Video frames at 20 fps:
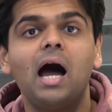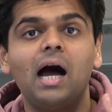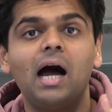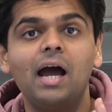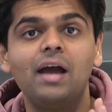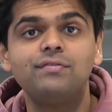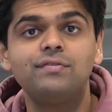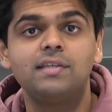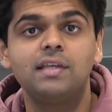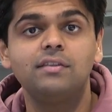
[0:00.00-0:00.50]

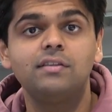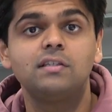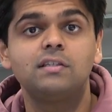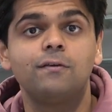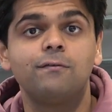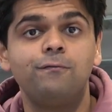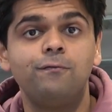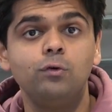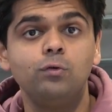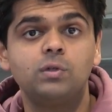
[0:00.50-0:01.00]
I've said this
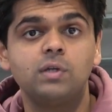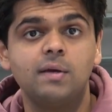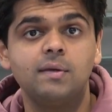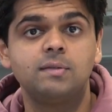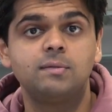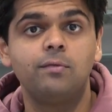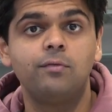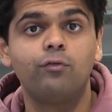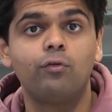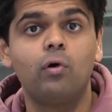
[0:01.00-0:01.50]
a few
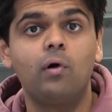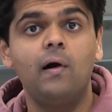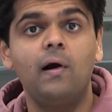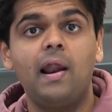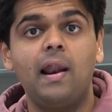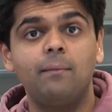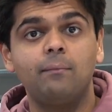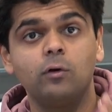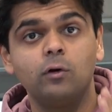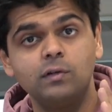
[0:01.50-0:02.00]
times before
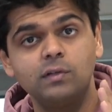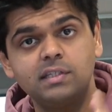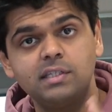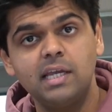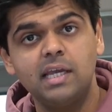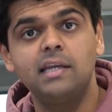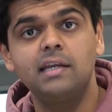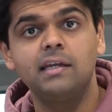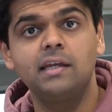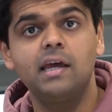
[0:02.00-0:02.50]
and I'm gonna
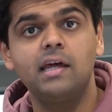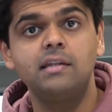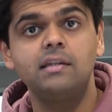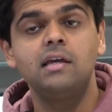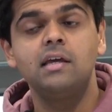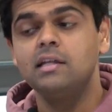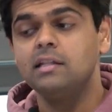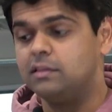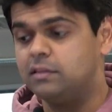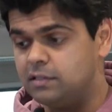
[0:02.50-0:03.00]
say it again.
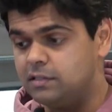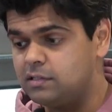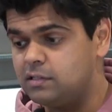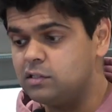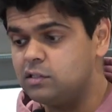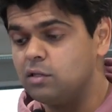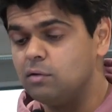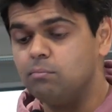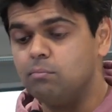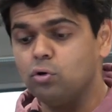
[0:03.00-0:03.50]
This
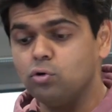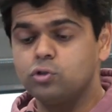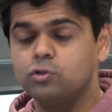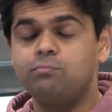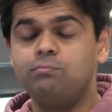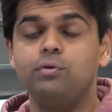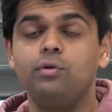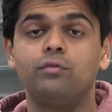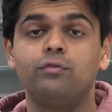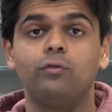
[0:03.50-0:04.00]
is the
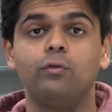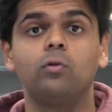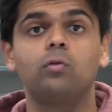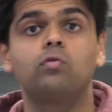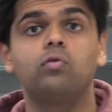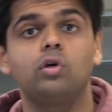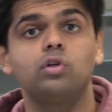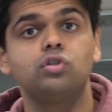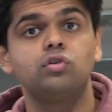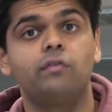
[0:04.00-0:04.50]
most beautiful
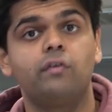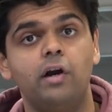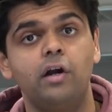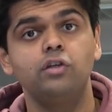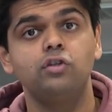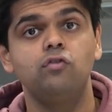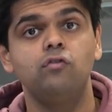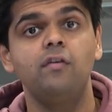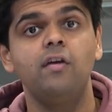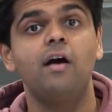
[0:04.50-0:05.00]
crossover
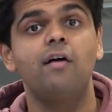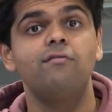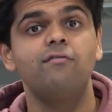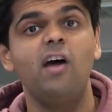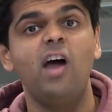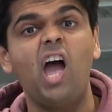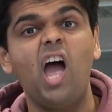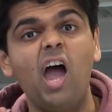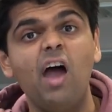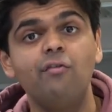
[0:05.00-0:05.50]
SUV I've
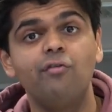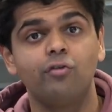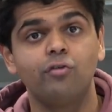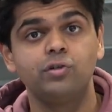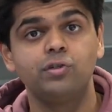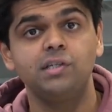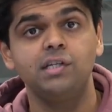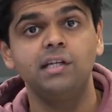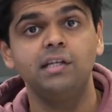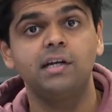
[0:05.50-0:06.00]
ever
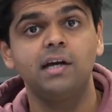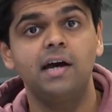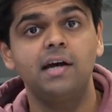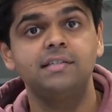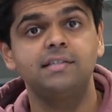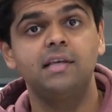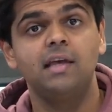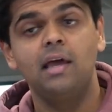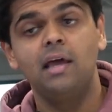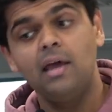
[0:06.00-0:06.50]
seen,
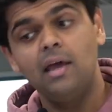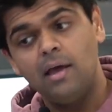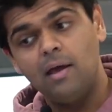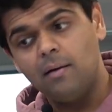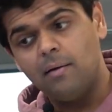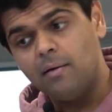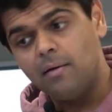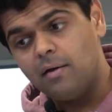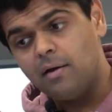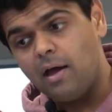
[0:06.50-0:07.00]
guys.
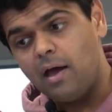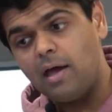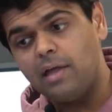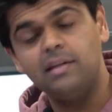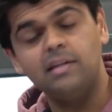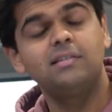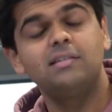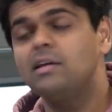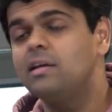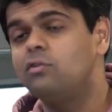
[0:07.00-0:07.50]
And
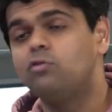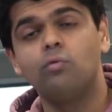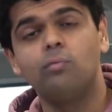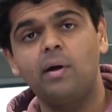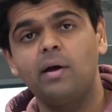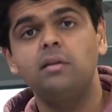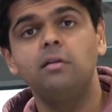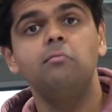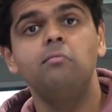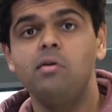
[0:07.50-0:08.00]
it
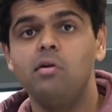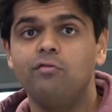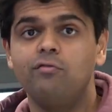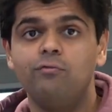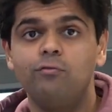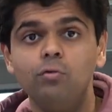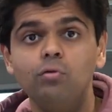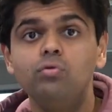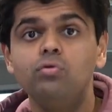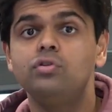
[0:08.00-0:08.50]
reminded me of
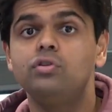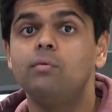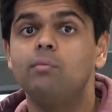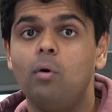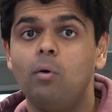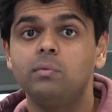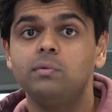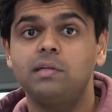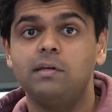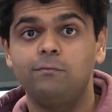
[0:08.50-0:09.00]
food the
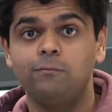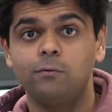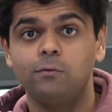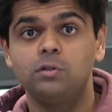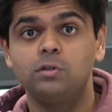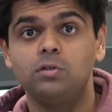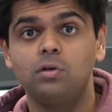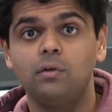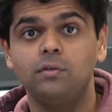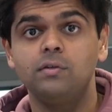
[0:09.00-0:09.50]
moment I
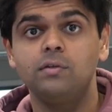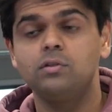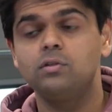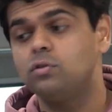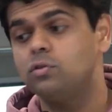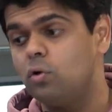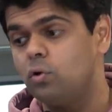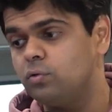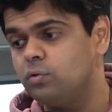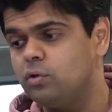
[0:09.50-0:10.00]
first saw this.
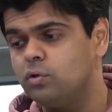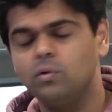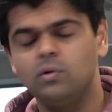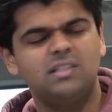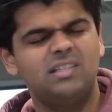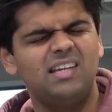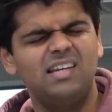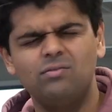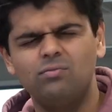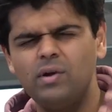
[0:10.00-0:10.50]
So, you know,
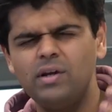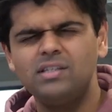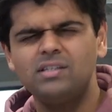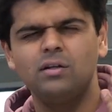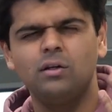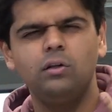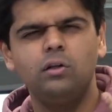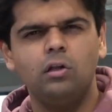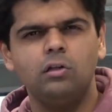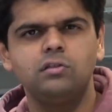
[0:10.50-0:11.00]
it raised
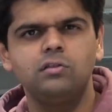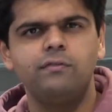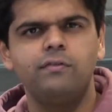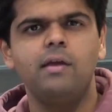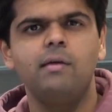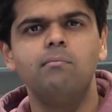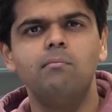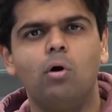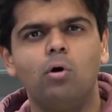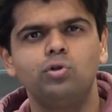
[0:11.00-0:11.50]
a lot of
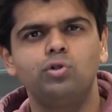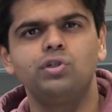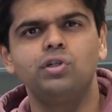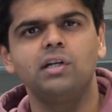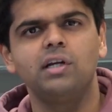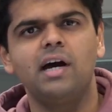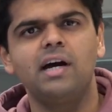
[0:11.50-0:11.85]
emotion,